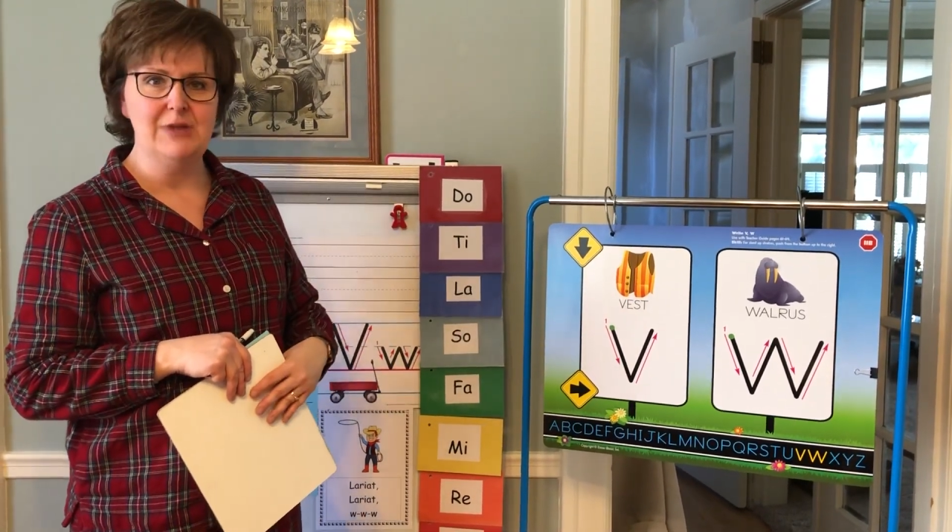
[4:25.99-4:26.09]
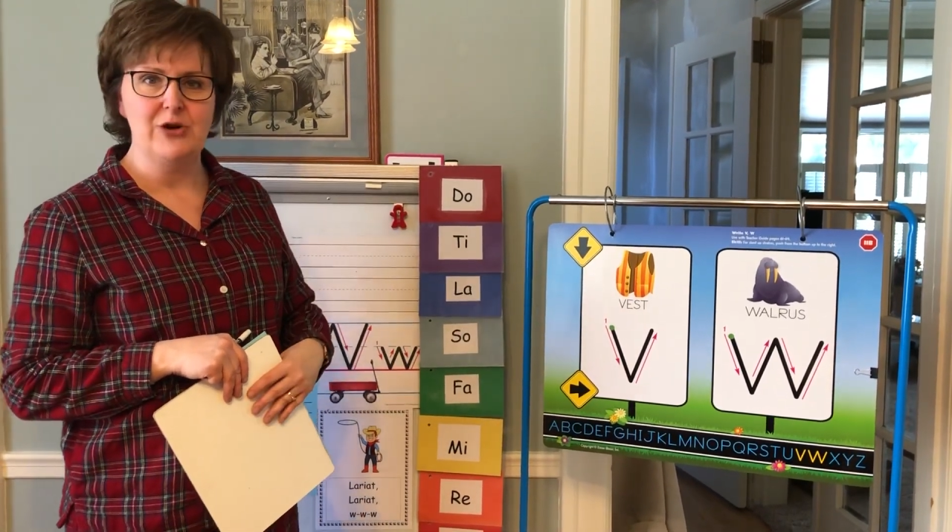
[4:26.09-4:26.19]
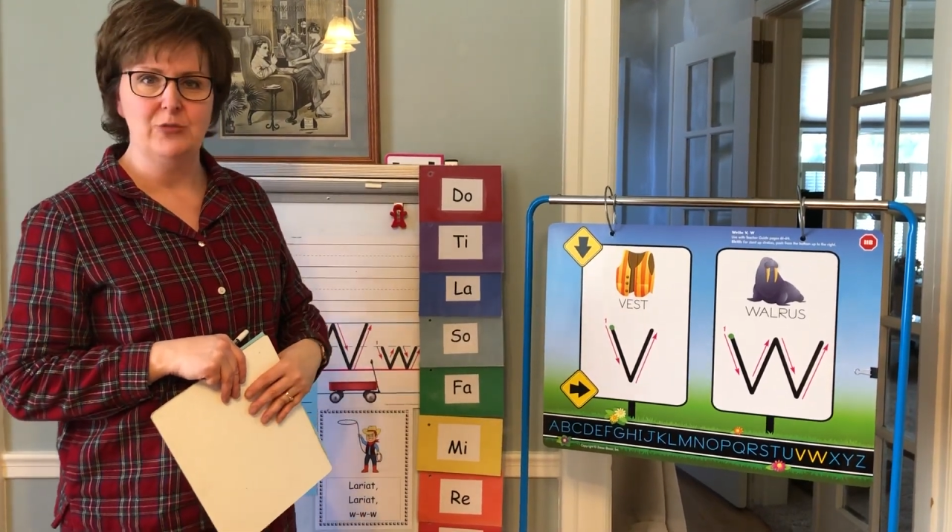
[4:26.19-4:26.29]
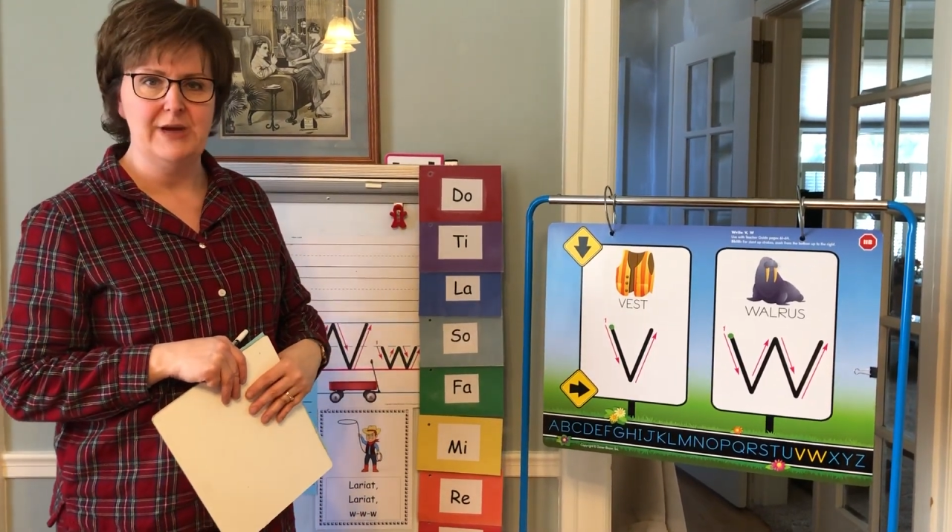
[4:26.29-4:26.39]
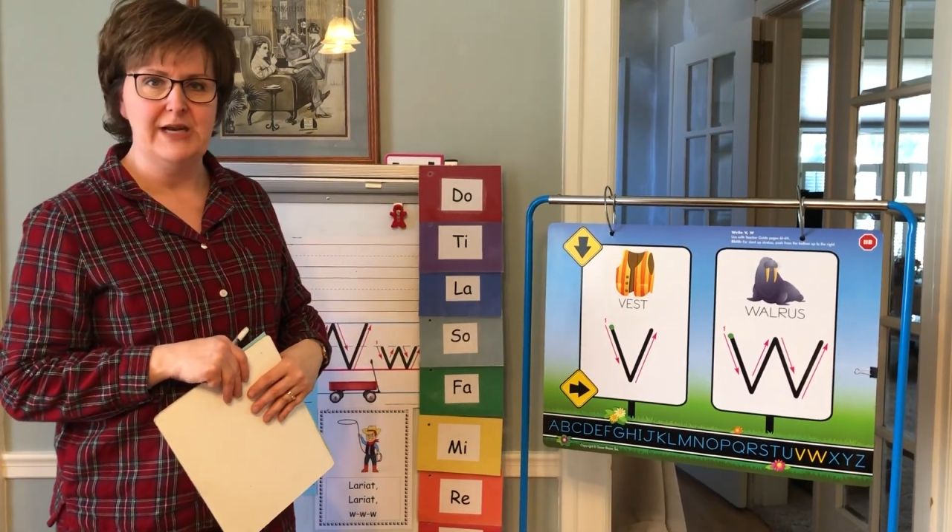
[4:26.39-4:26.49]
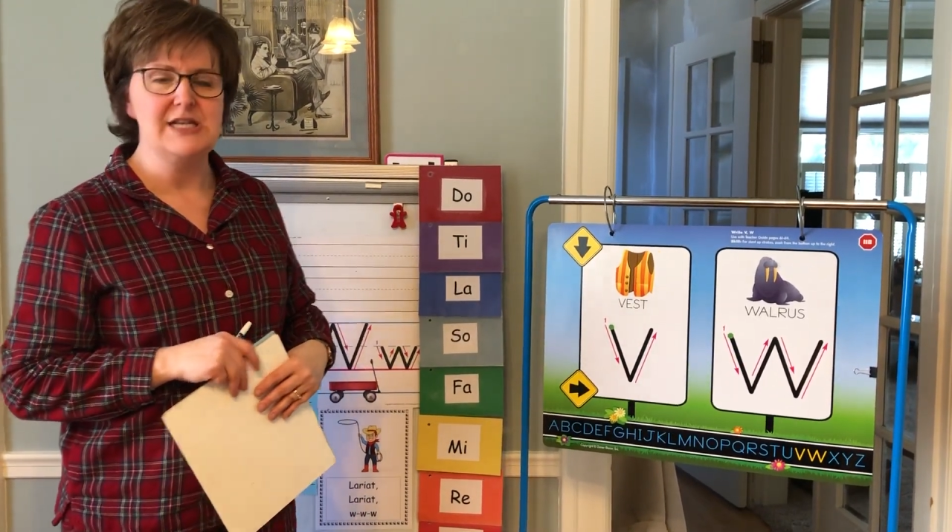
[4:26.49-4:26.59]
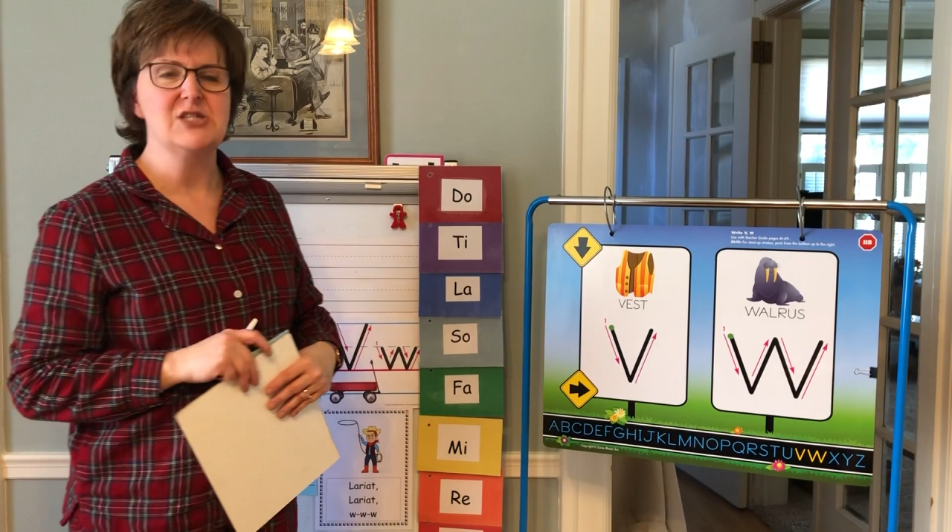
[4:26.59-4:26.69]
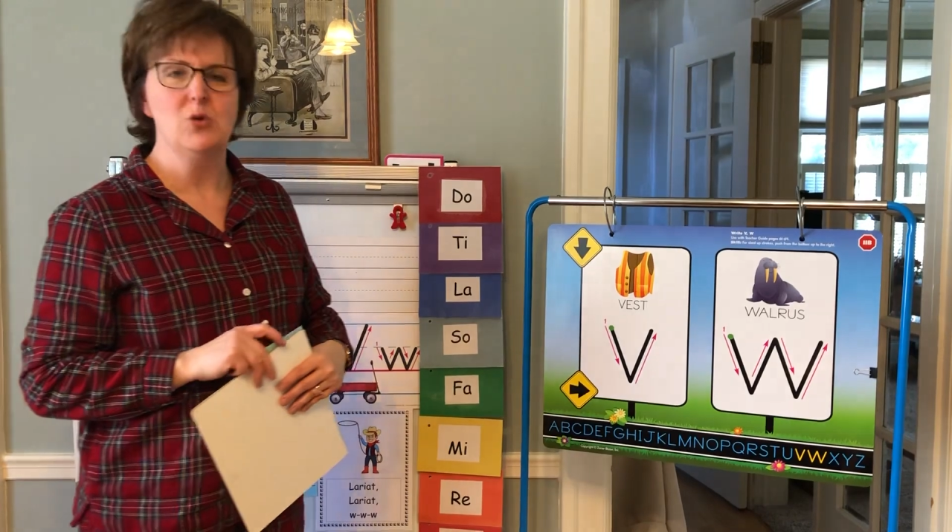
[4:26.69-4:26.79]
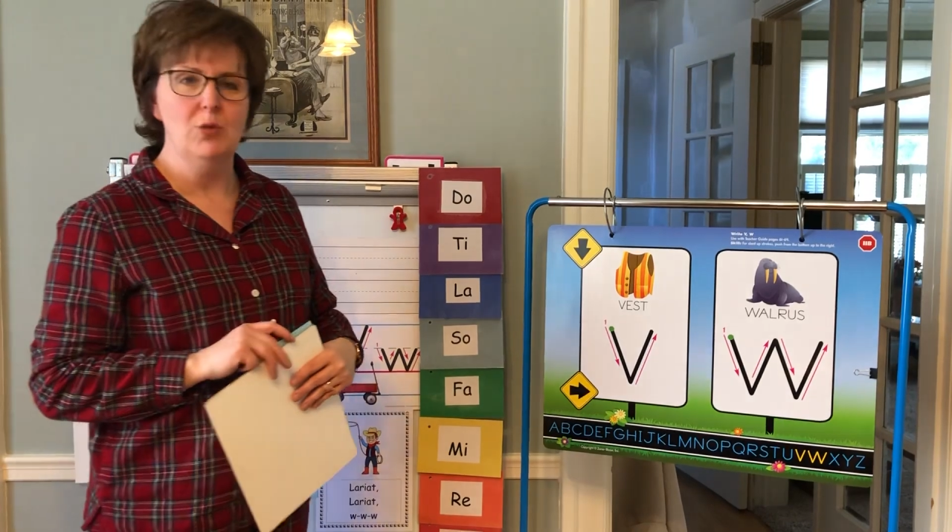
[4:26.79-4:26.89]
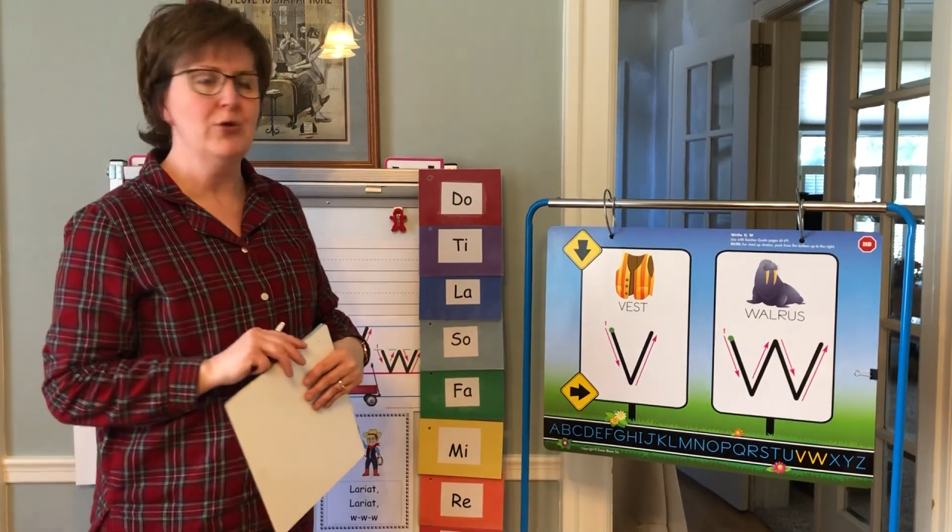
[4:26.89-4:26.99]
letter buddies.
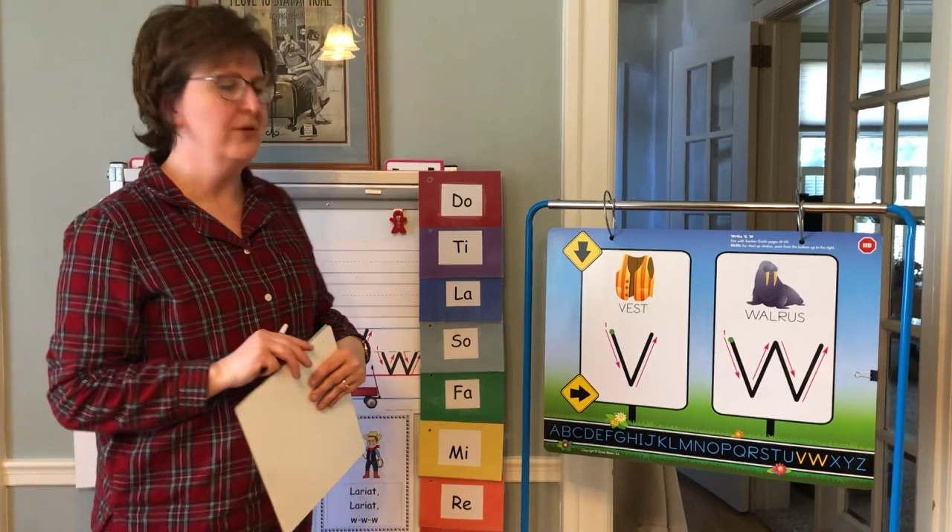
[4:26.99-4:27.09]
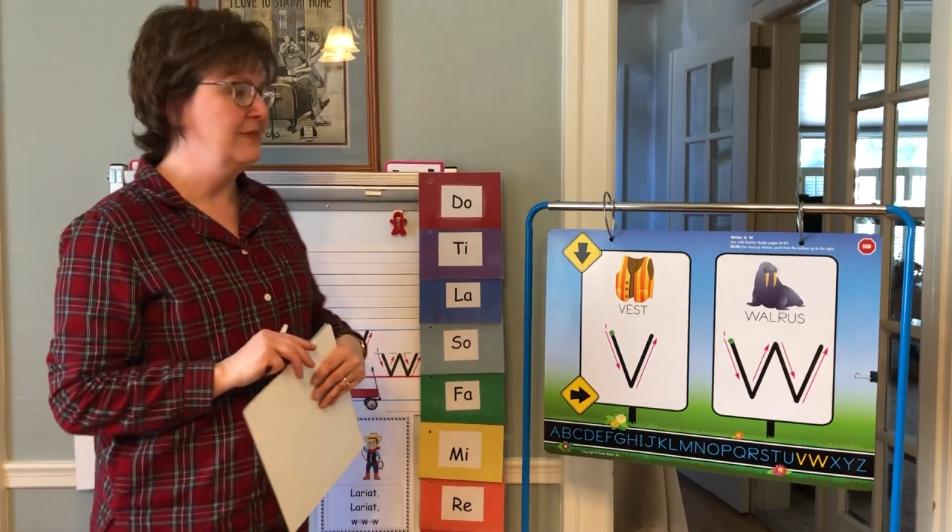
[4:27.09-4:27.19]
So we'll put them